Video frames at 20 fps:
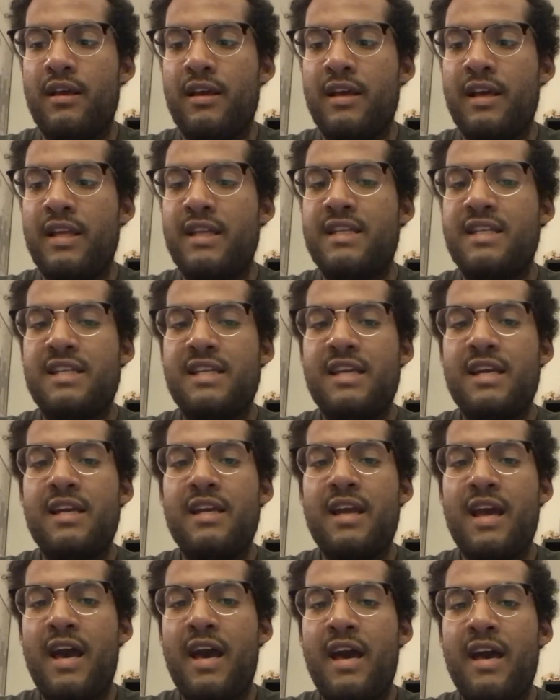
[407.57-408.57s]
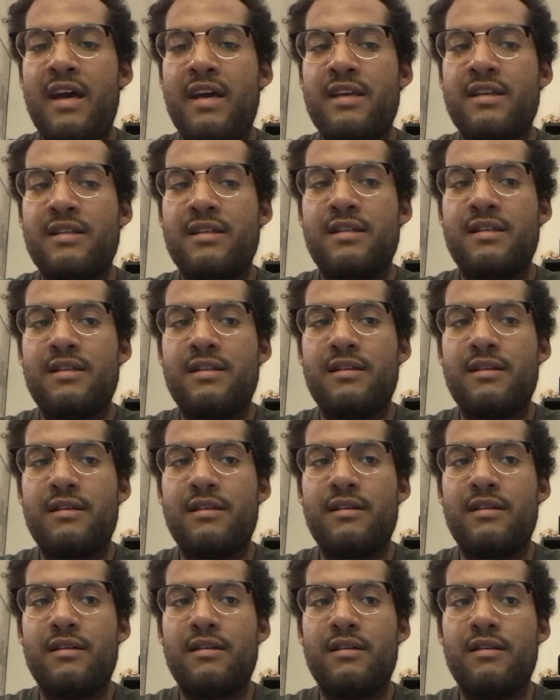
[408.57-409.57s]
it's seen as
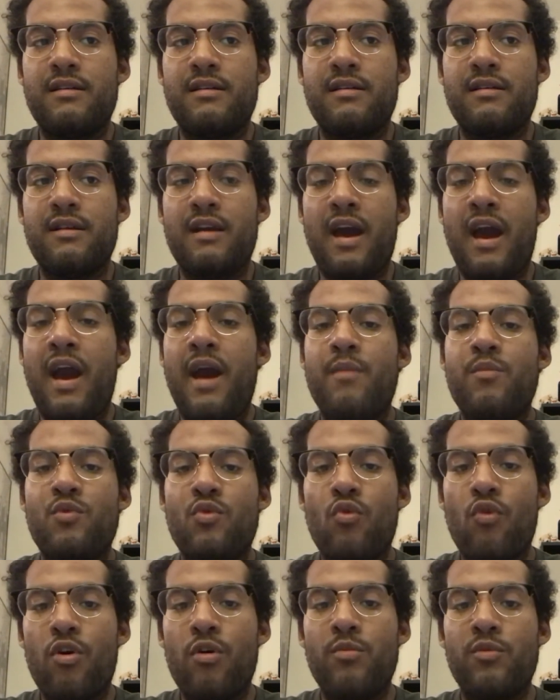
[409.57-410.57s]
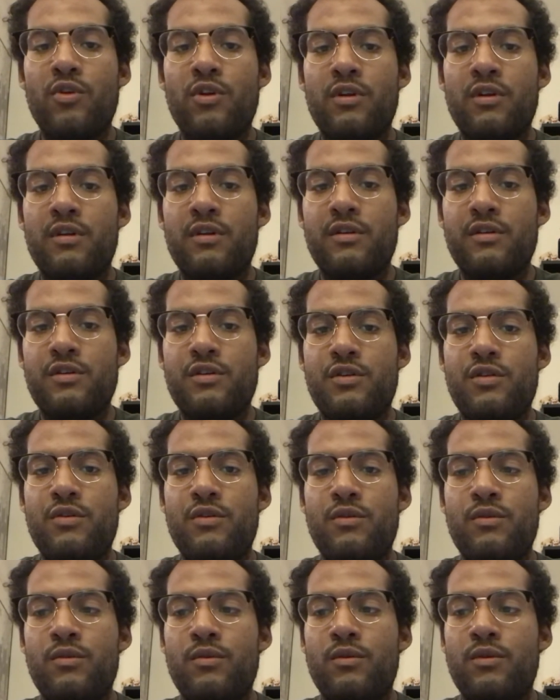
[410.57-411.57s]
abnormal
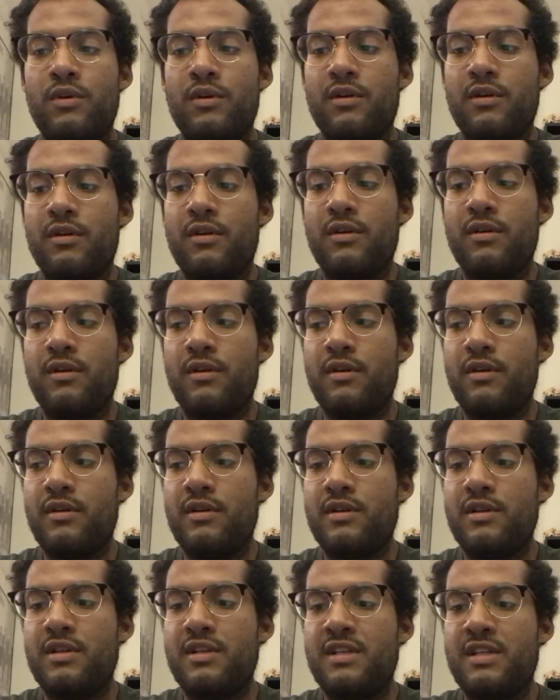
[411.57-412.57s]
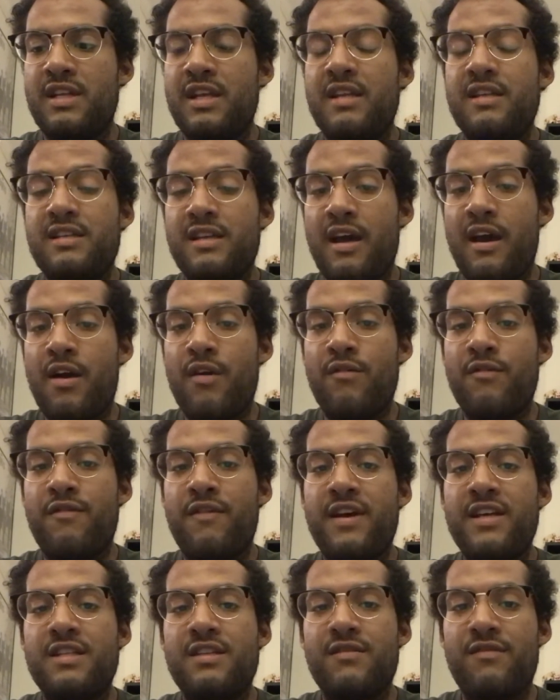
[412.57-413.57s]
to sit down
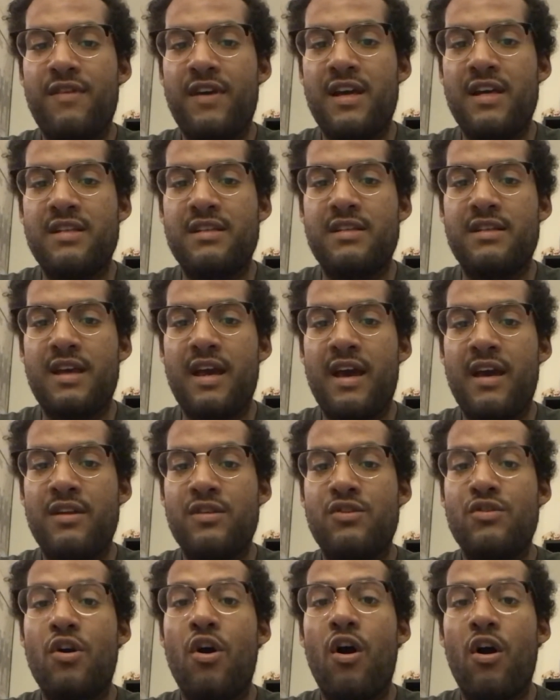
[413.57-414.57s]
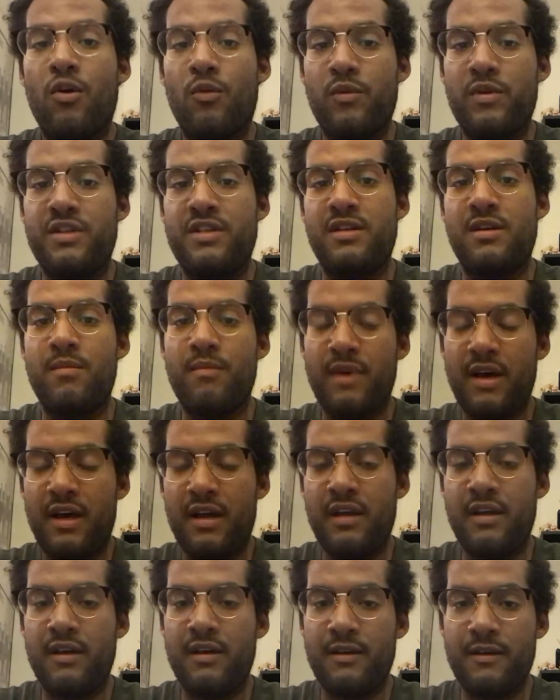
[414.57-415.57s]
face to face and talk with
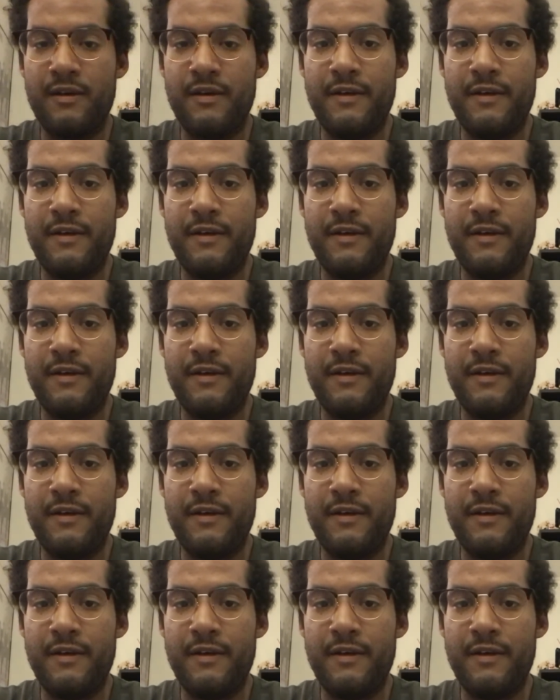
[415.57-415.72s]
somebody.